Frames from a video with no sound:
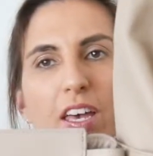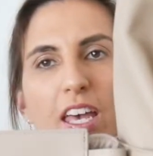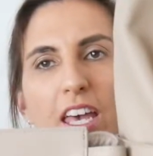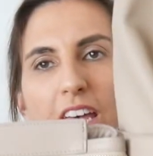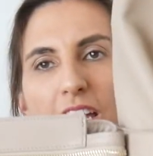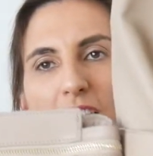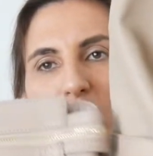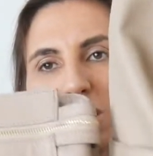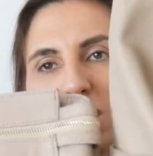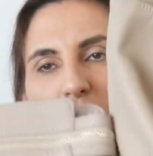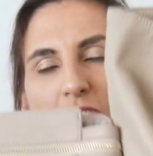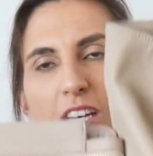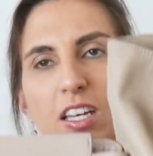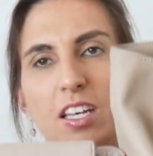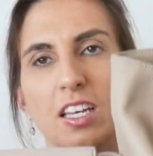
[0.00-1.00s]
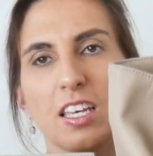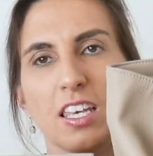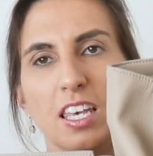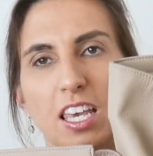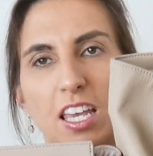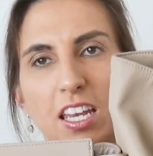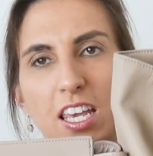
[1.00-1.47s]
and
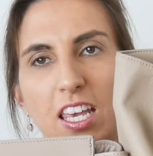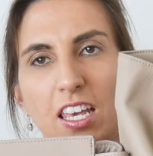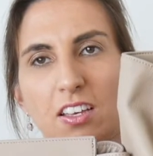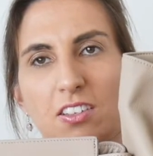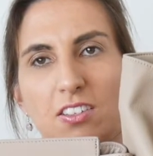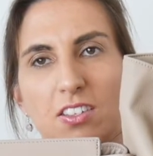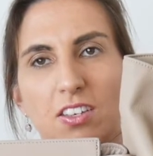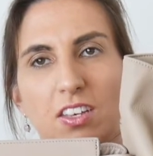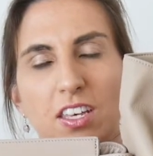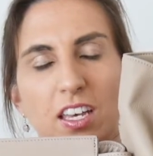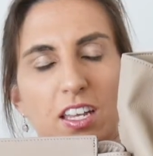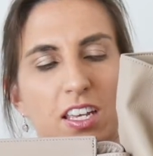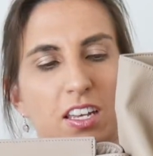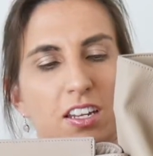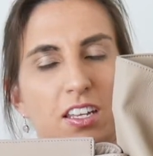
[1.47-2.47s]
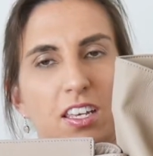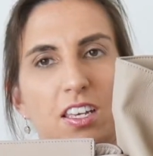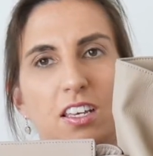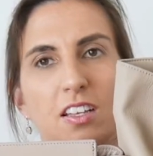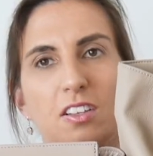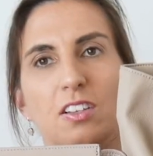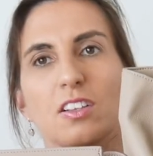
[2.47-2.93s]
Kinney, so you can kind of get
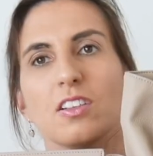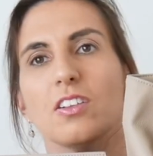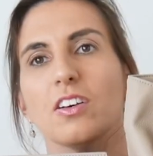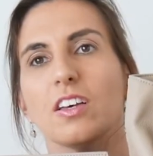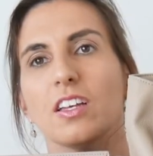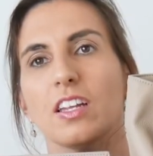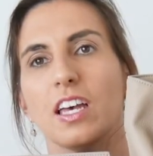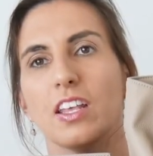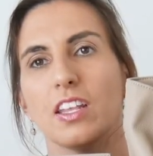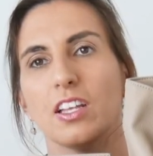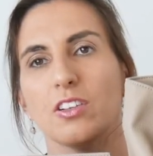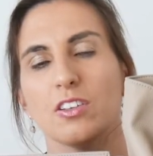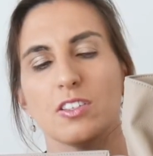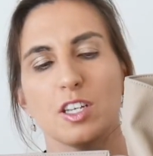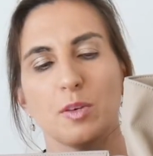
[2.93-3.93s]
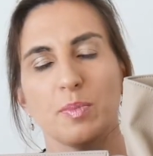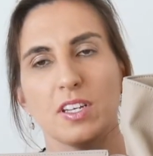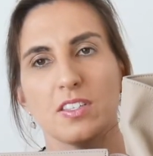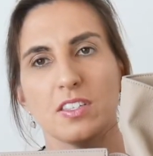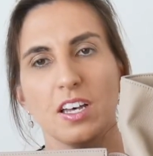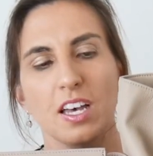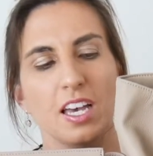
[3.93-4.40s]
a look at how they look side by
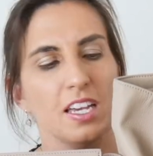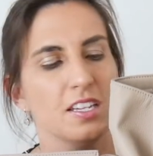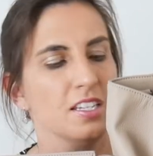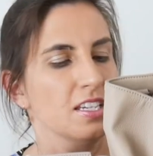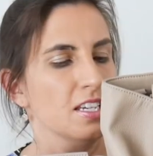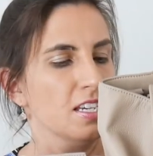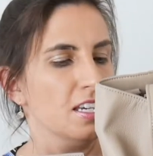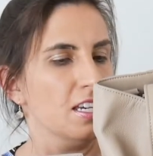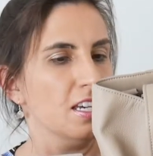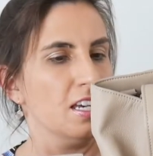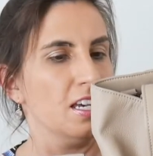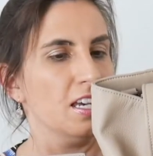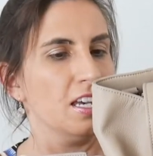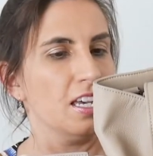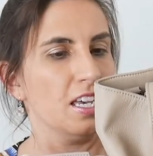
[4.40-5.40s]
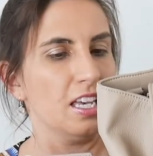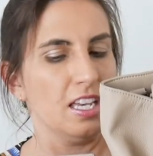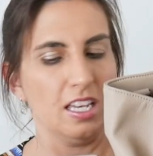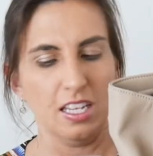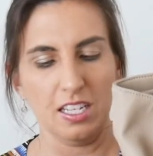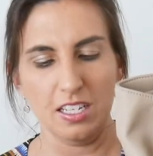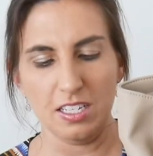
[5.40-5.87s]
side.
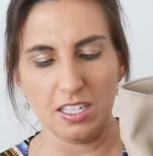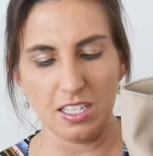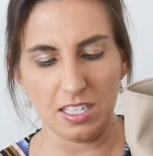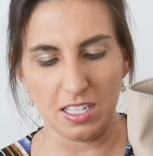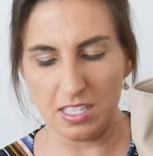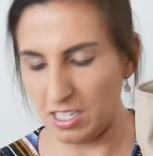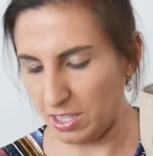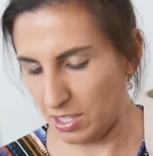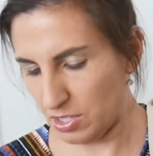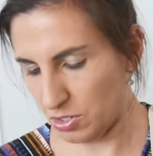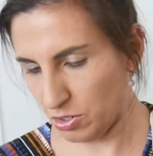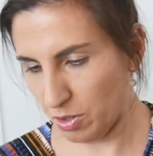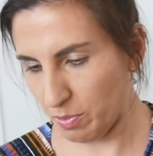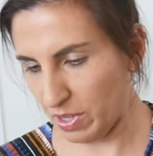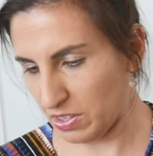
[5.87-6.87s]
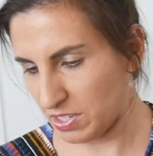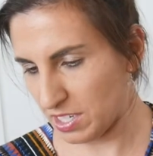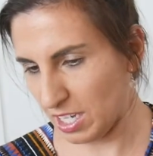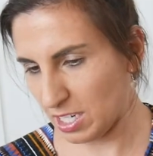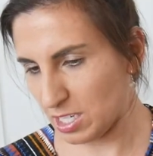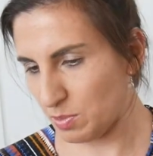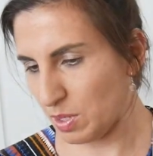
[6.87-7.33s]
And as I said, this took a month to
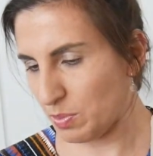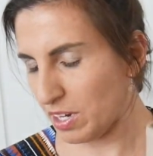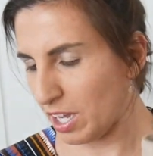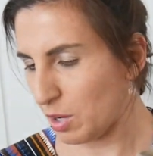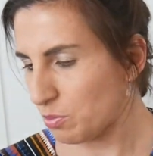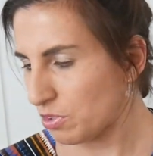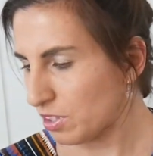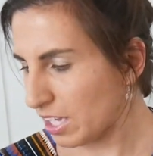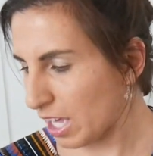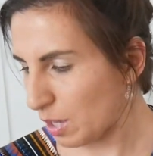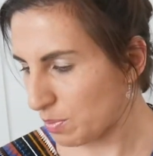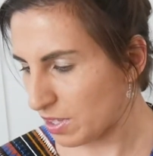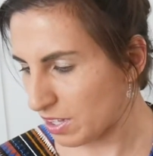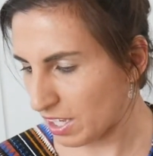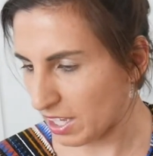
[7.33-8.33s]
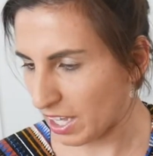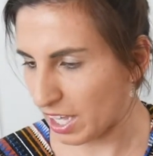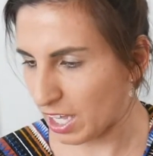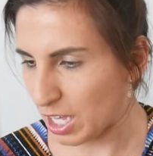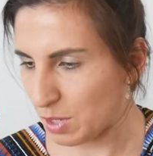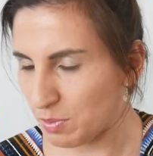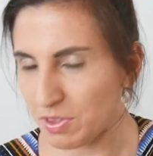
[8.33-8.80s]
get to me, but I'm really happy they
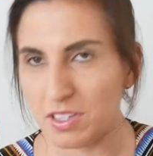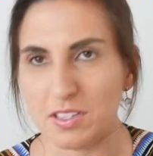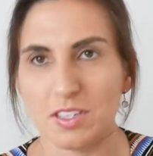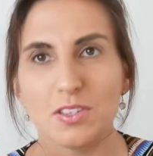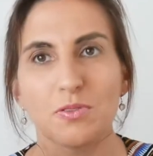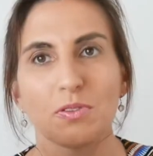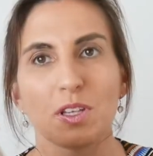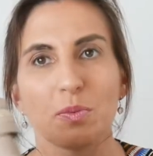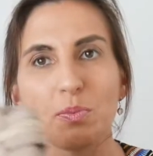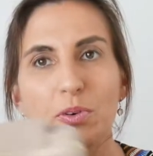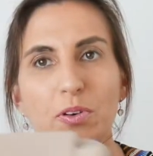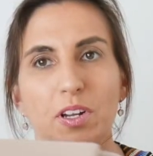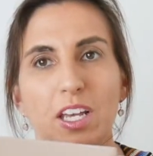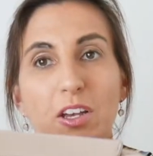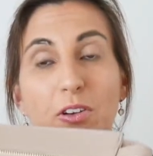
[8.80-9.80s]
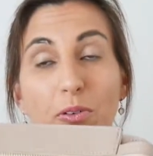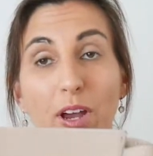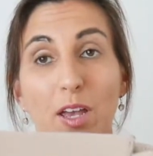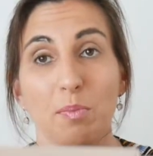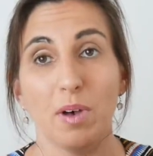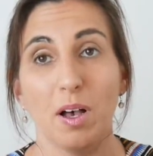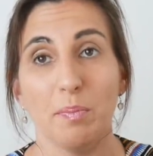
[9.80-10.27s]
came. This is really pretty.
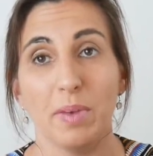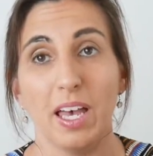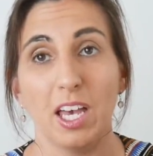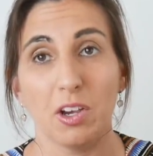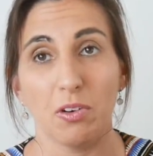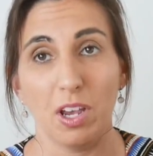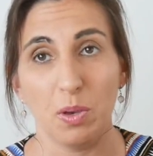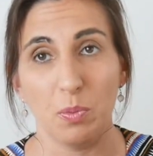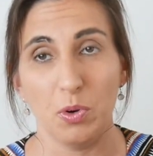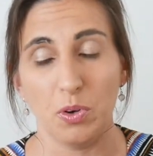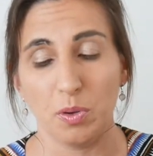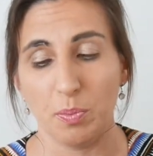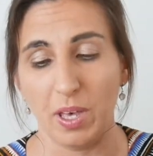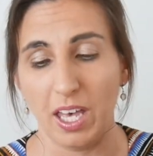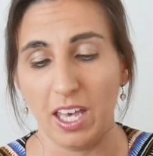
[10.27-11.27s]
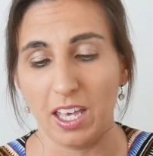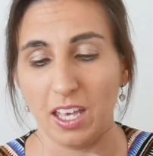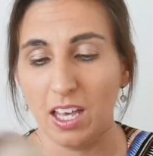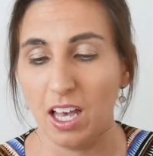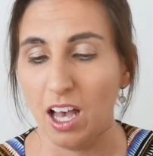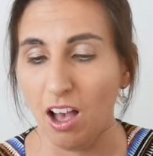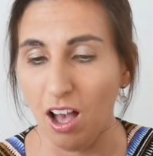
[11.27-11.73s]
Great mom bag, great work bag.
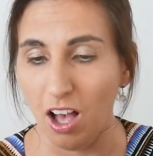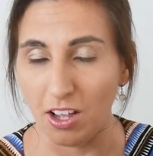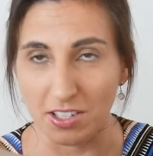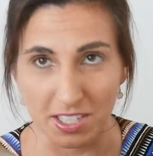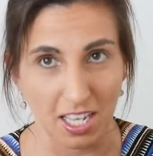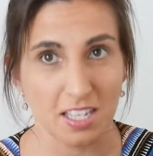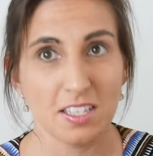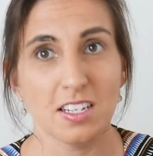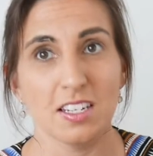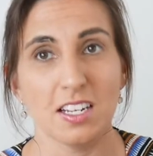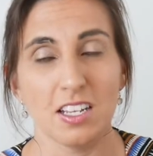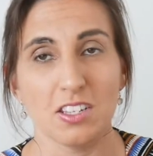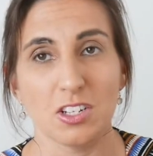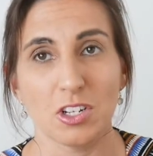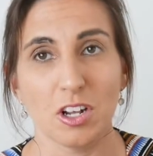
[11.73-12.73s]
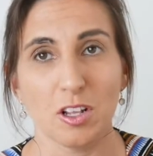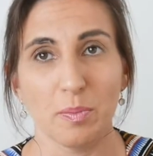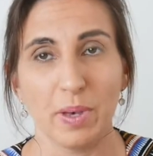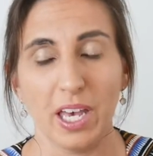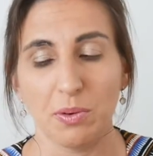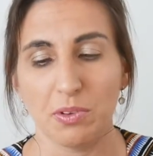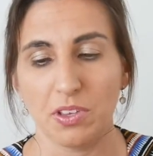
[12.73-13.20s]
I'll test it as a toddler
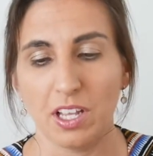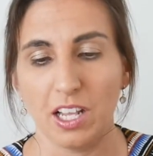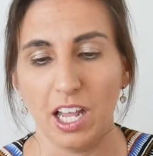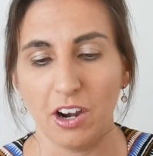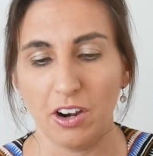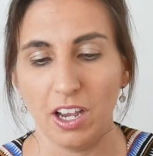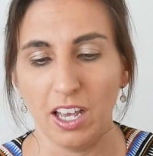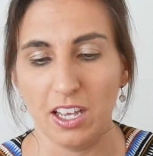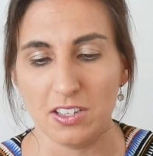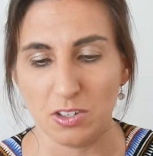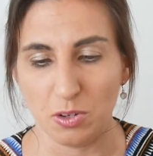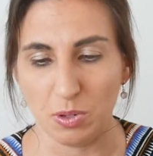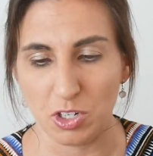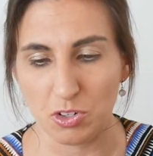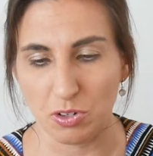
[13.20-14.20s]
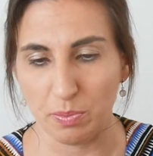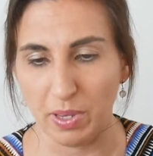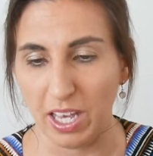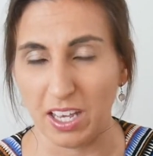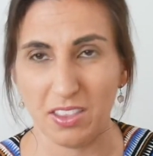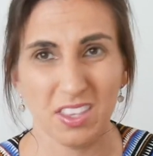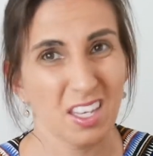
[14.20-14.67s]
bag with Clara as a quick trip
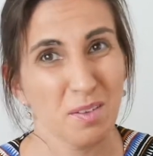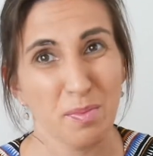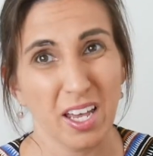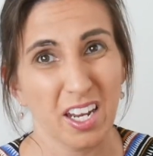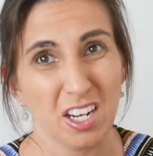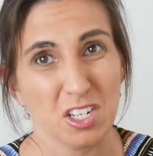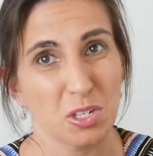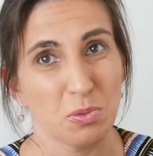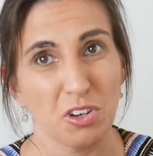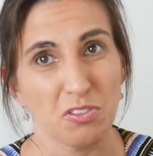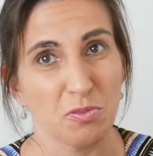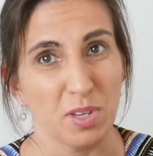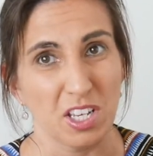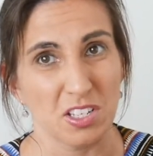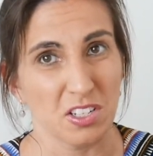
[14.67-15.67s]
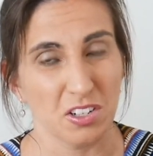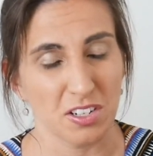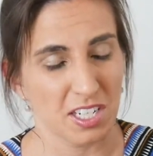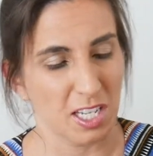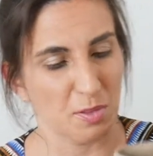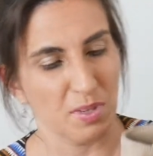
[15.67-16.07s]
bag. I think it might actually work for me because I don't take